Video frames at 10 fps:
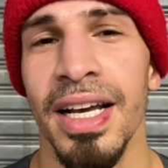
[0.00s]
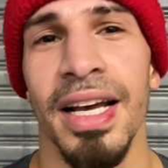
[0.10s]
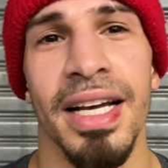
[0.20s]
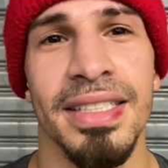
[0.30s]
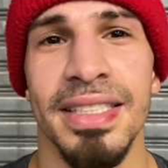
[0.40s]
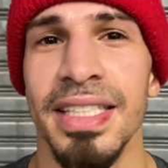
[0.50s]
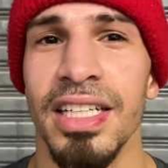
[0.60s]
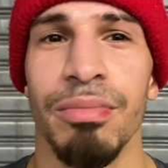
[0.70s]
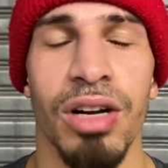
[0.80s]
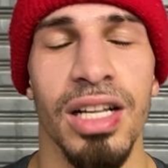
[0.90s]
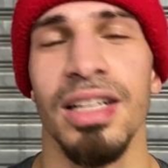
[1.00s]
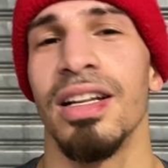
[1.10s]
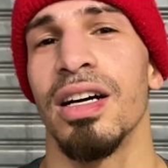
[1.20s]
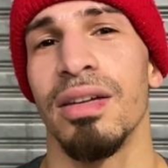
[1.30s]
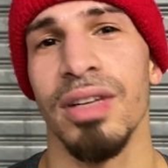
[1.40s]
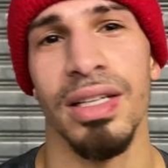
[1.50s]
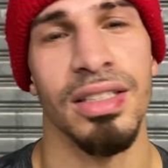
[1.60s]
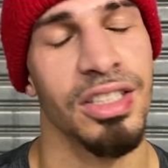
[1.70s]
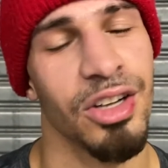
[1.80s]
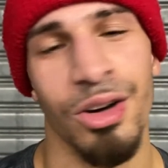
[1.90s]
it's a city of brotherly love,
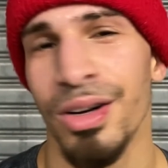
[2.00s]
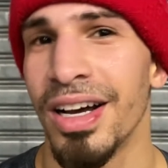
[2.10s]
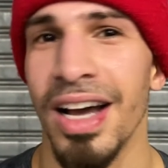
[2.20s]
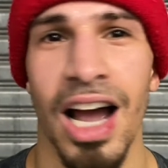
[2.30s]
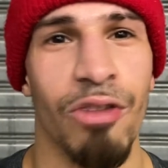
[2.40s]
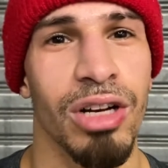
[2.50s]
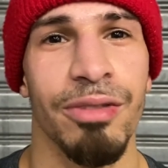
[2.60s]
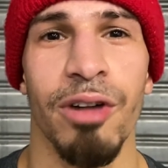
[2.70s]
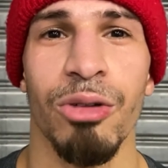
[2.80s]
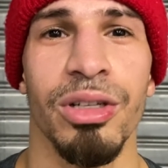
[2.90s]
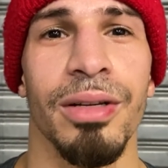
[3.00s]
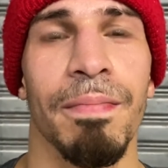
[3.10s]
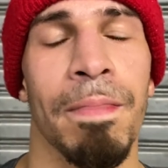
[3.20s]
and, you know, I really fuck with it.